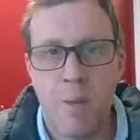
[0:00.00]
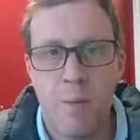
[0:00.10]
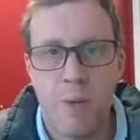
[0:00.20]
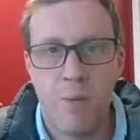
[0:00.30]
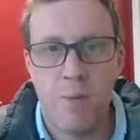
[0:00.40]

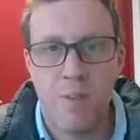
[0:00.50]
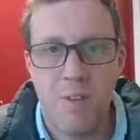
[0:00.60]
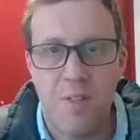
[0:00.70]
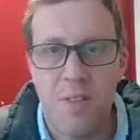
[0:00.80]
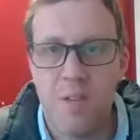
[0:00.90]
But it was
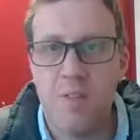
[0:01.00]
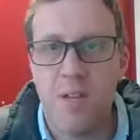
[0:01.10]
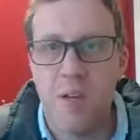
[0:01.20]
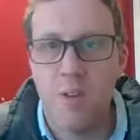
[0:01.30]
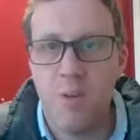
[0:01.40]
the things
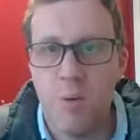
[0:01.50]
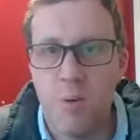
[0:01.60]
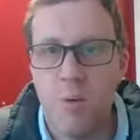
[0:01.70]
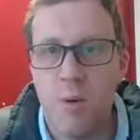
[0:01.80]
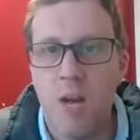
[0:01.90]
that I
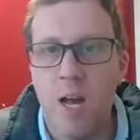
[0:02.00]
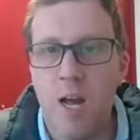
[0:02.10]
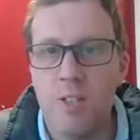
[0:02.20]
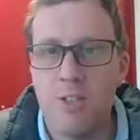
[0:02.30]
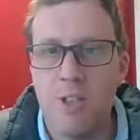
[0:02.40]
thought were
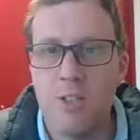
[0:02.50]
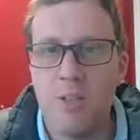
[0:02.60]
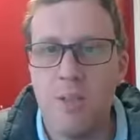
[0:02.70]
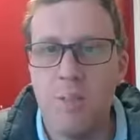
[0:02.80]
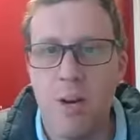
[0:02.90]

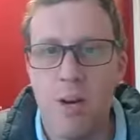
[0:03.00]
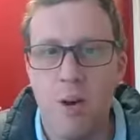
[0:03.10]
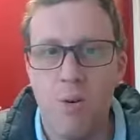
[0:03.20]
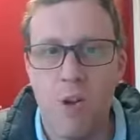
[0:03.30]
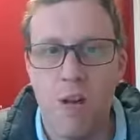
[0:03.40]
unjust in my
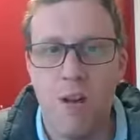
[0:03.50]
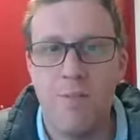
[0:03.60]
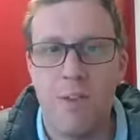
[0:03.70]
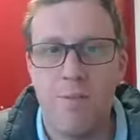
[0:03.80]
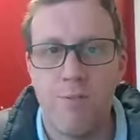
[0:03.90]
own
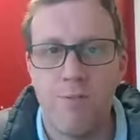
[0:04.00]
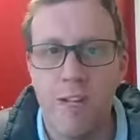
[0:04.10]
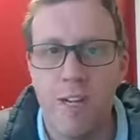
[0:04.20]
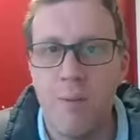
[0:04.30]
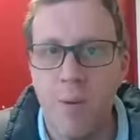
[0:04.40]
life that
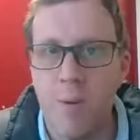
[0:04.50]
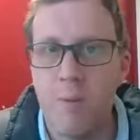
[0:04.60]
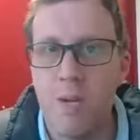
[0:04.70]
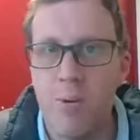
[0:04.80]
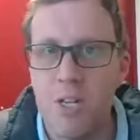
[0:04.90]
really made
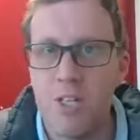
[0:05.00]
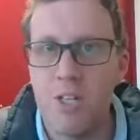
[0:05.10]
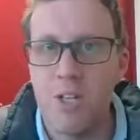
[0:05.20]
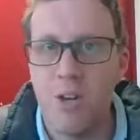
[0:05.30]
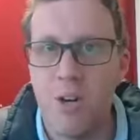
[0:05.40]
me
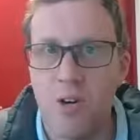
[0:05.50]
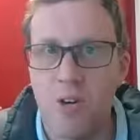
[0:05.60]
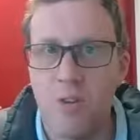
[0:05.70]
question God.